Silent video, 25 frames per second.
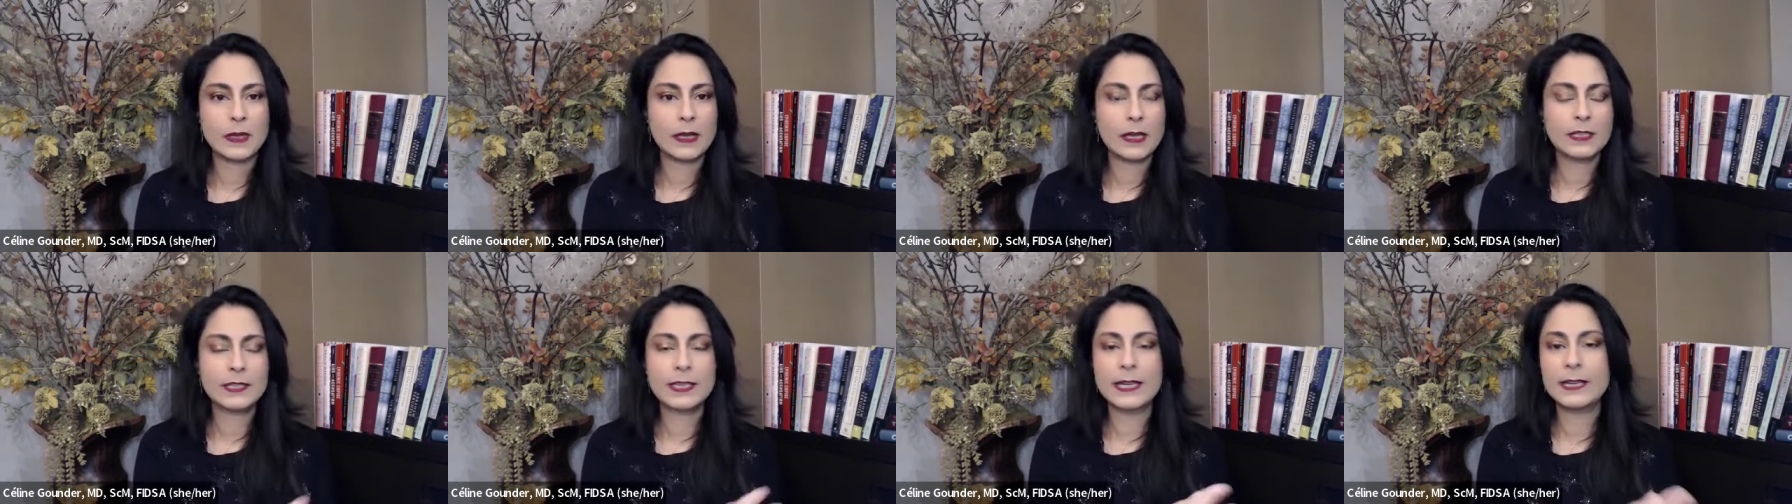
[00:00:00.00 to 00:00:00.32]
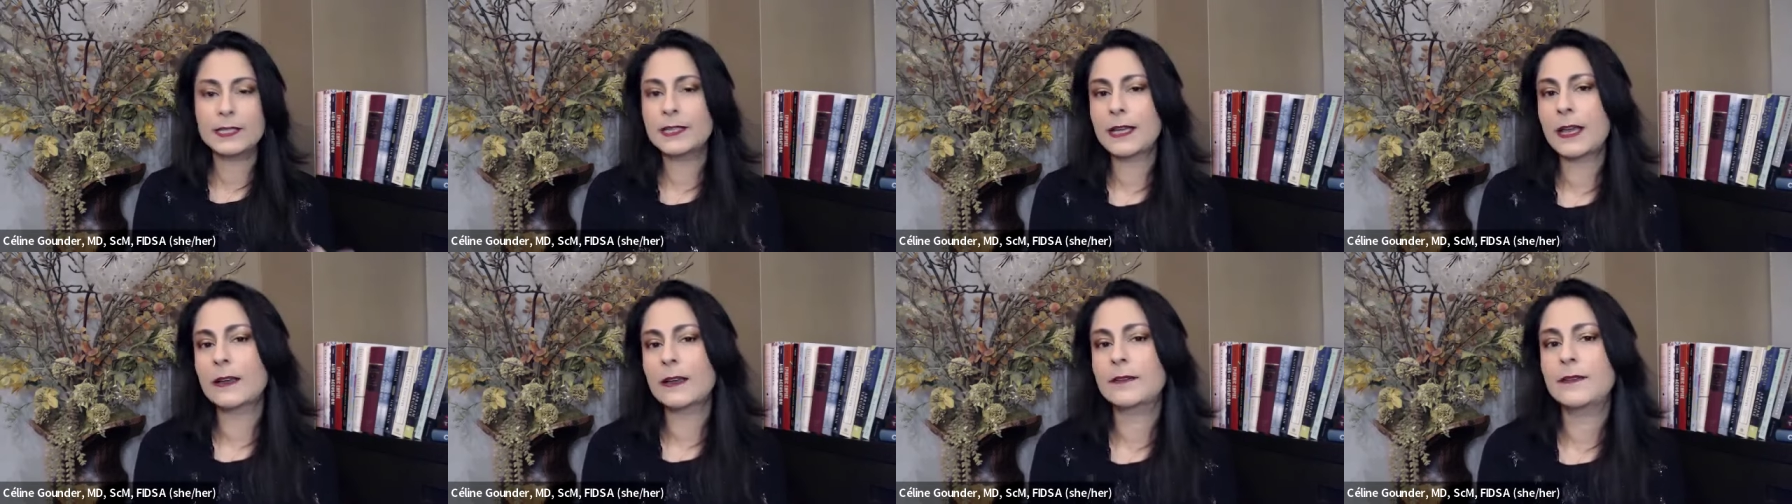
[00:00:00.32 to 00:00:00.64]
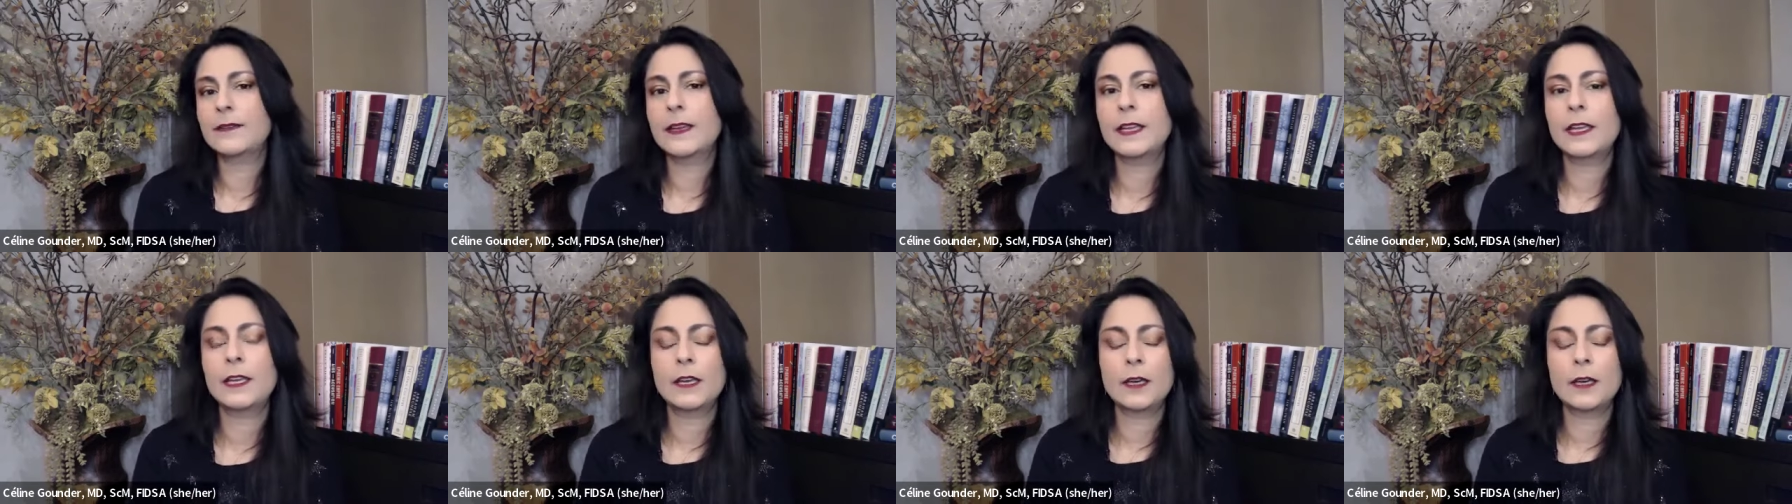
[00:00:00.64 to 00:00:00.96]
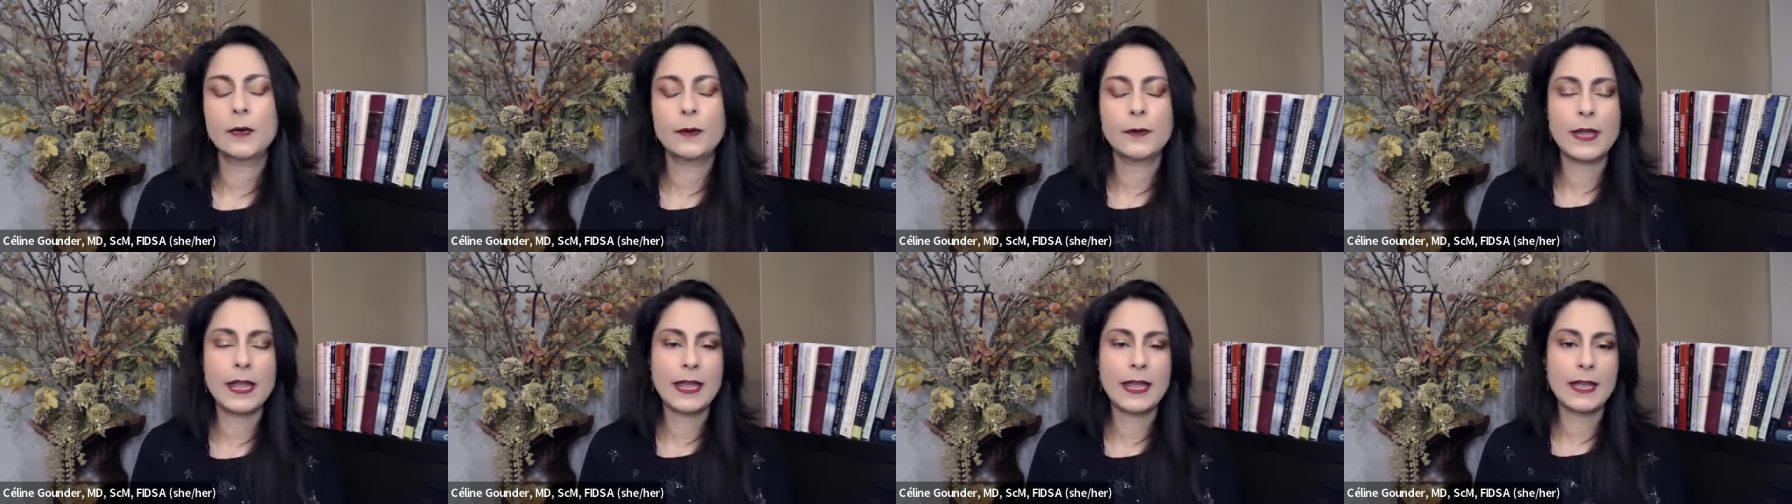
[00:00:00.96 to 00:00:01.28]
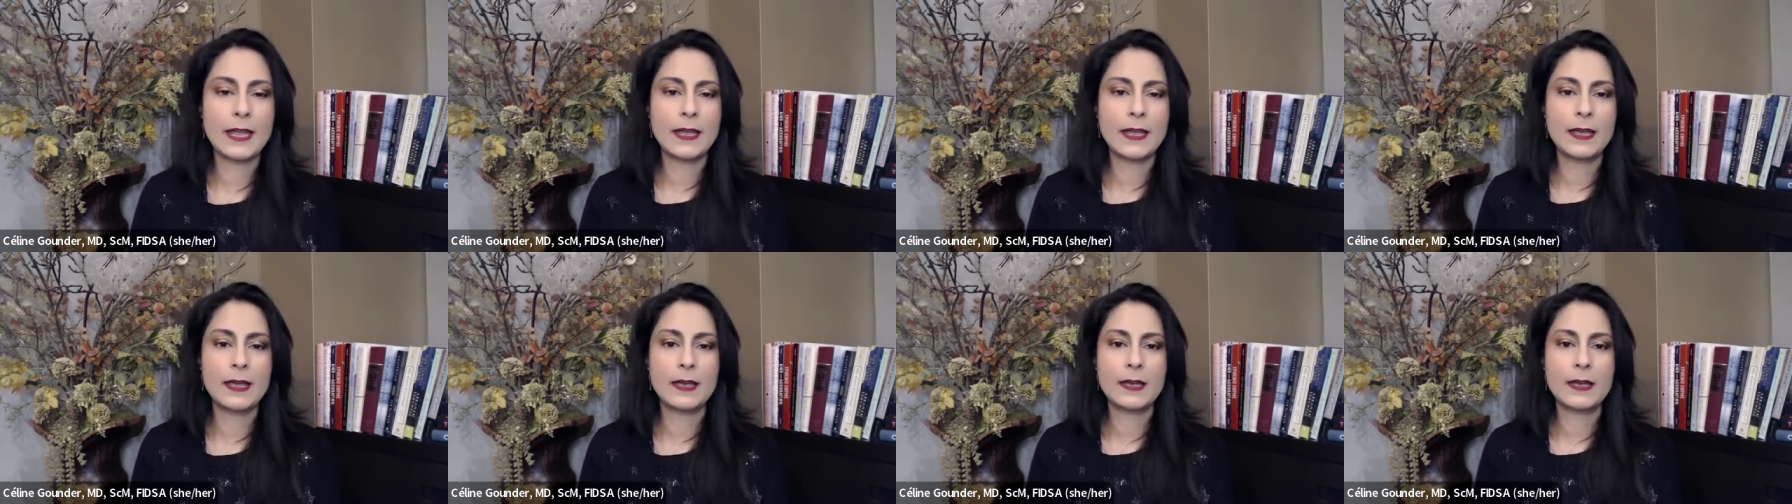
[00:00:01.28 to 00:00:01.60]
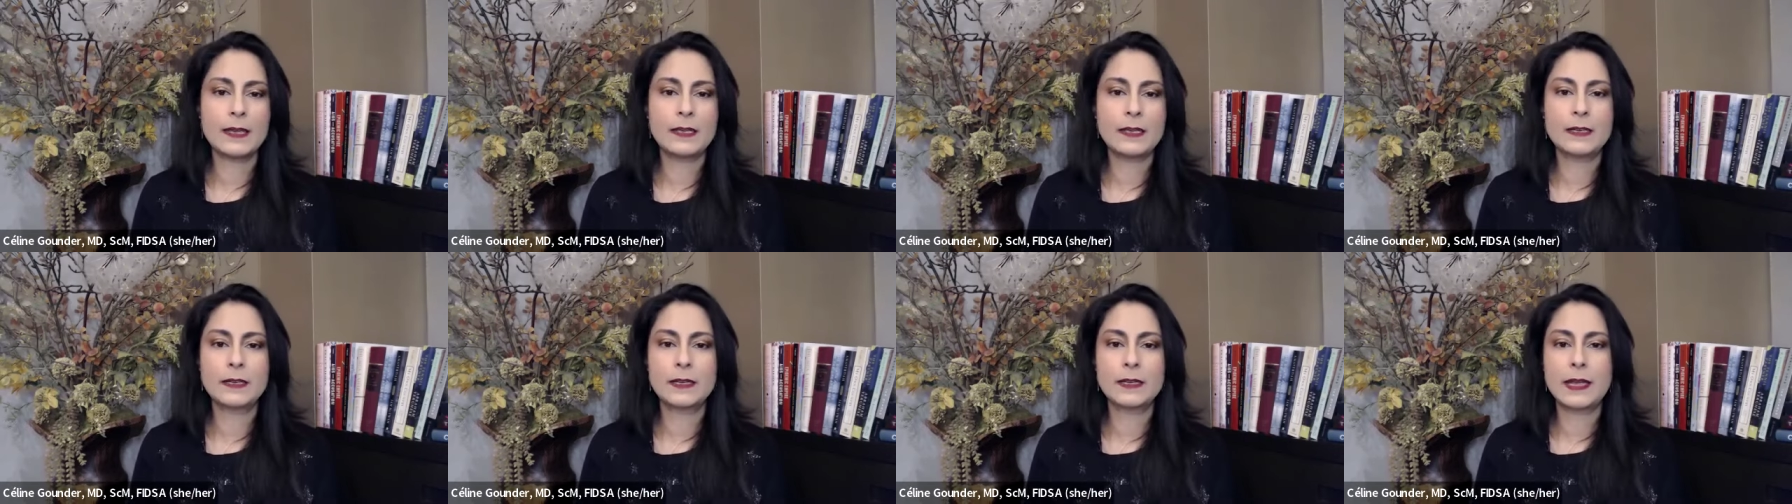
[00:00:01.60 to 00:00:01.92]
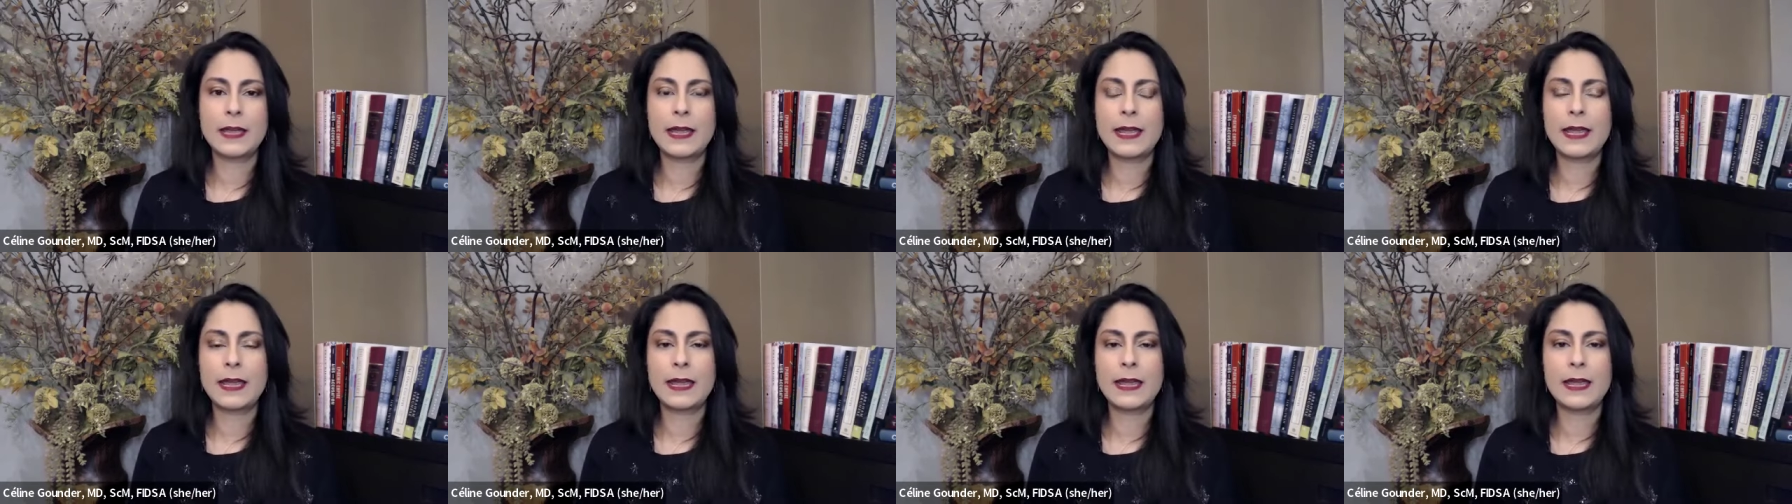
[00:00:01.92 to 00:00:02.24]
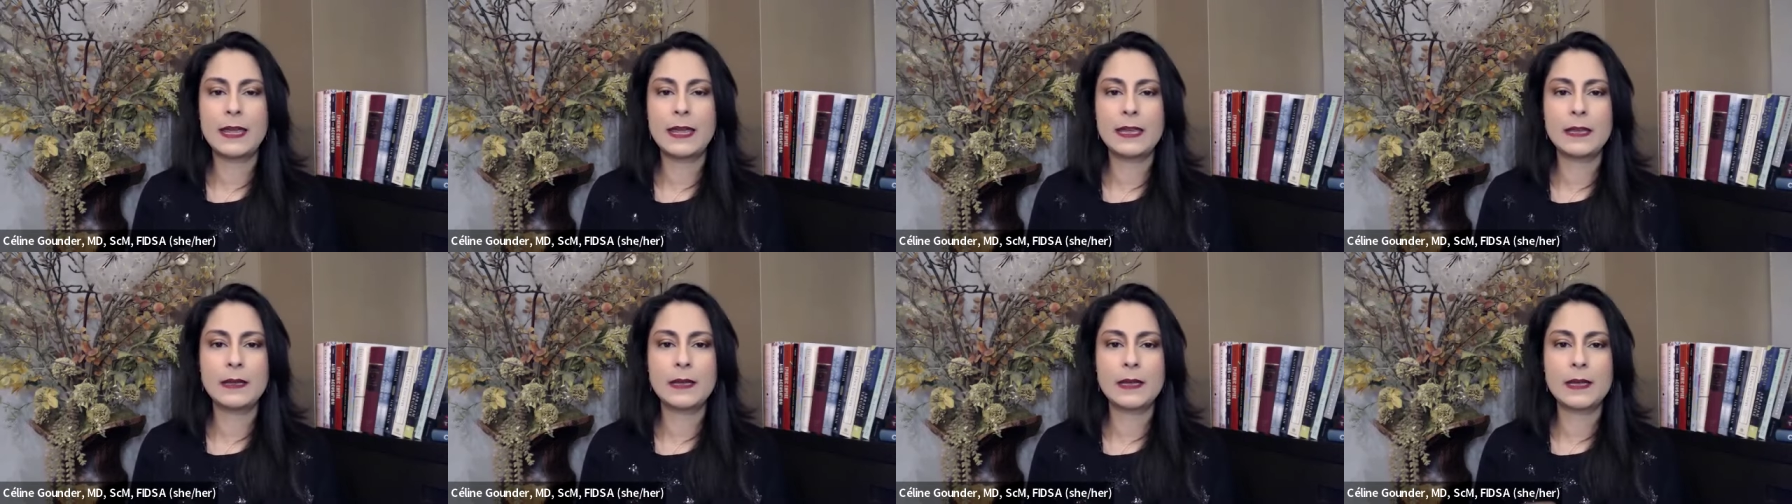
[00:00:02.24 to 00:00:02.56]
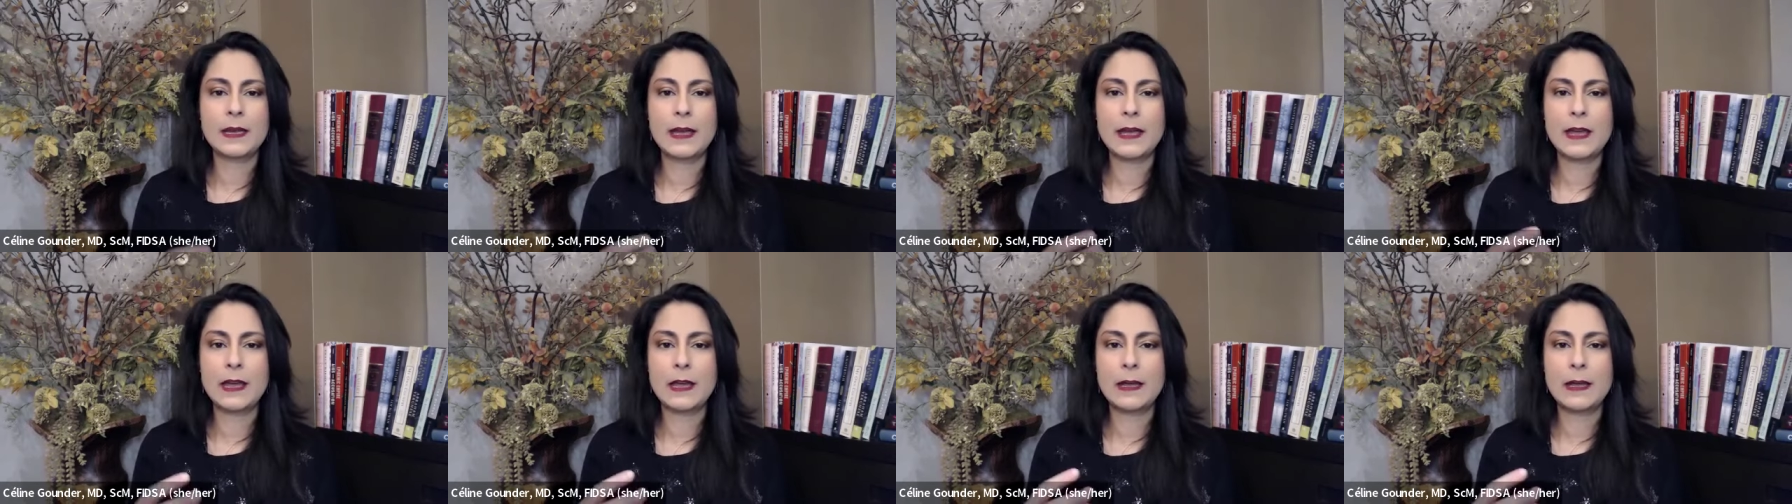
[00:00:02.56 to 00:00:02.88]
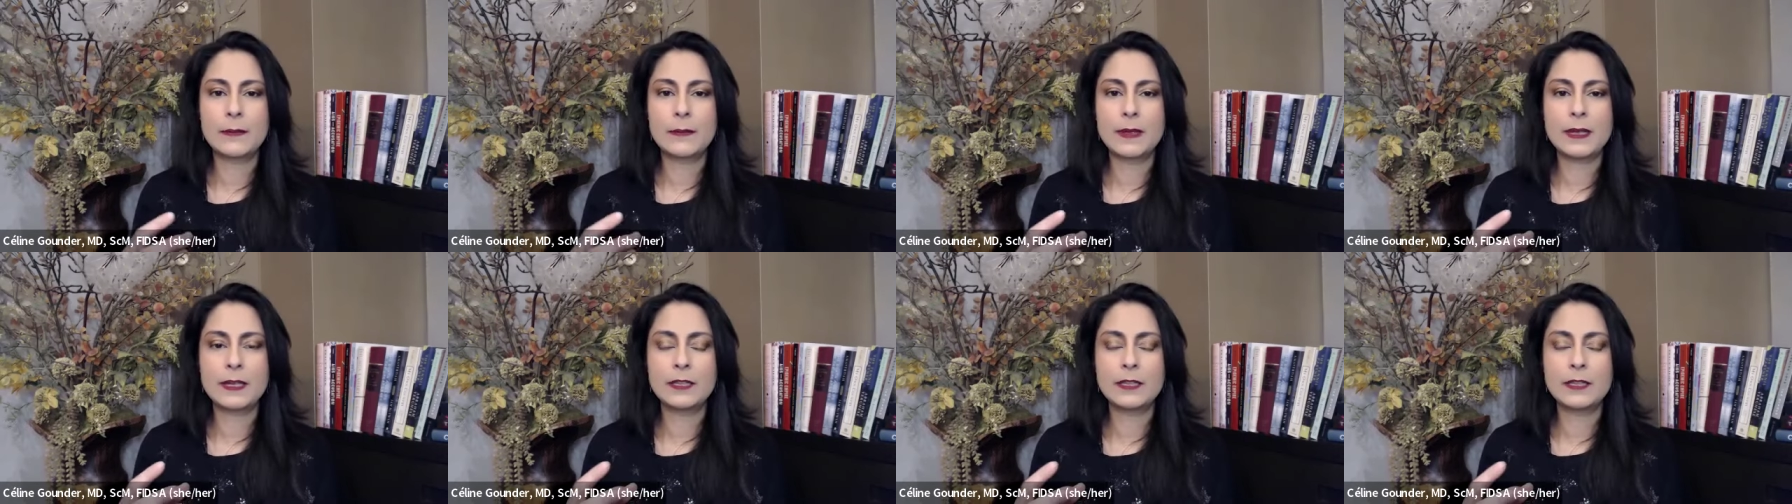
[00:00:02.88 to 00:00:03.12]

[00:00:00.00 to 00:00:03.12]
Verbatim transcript: a TikTok video and a um,